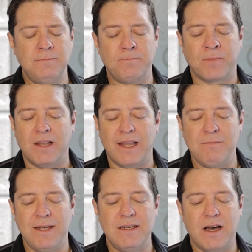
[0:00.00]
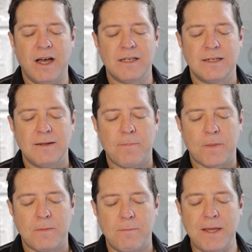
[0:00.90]
Let me not
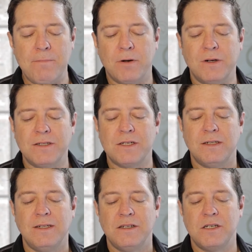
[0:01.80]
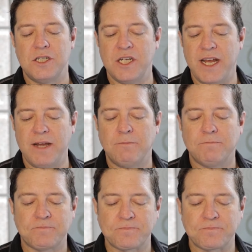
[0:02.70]
be put to shame.